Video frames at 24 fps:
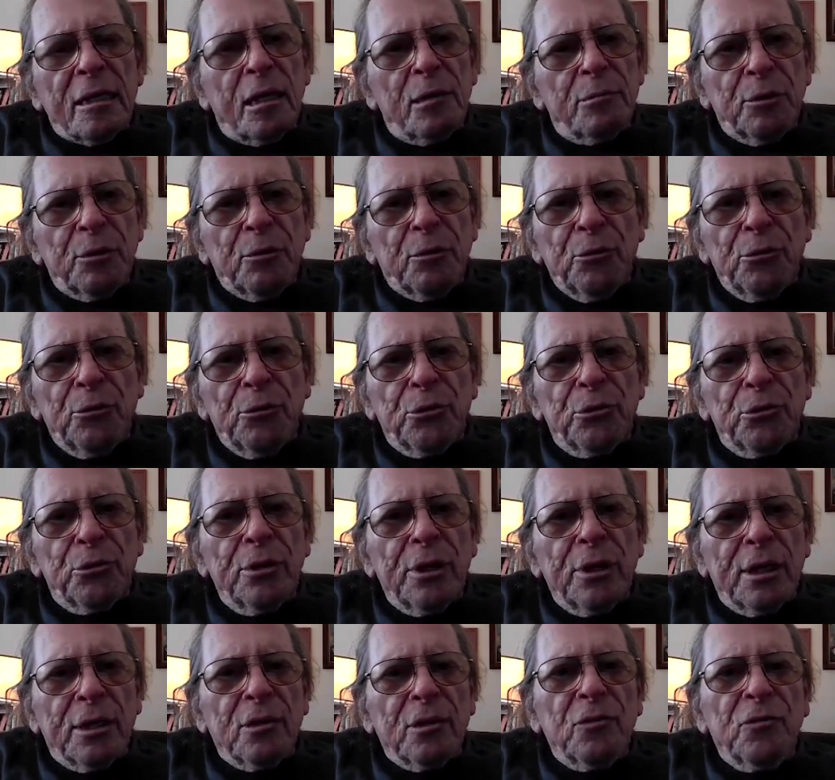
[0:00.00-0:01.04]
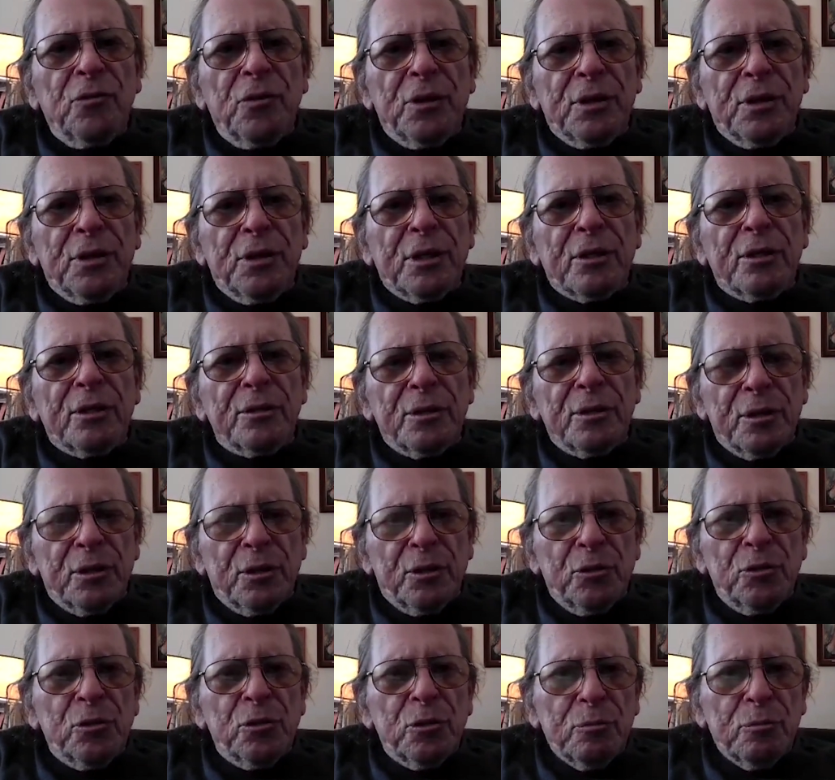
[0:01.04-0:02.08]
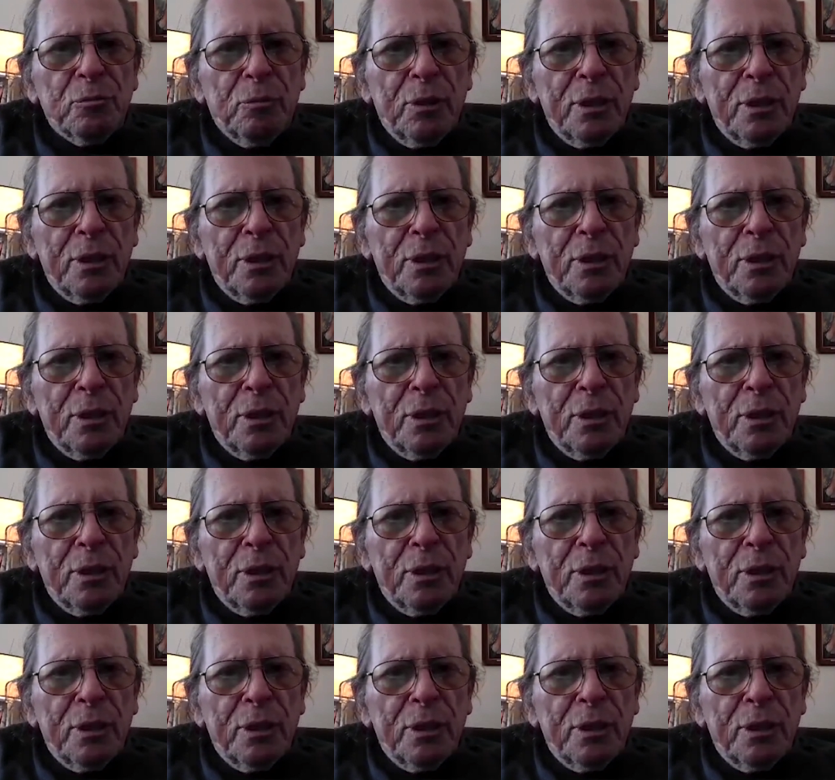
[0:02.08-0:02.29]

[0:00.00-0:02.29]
coming through and feeding on these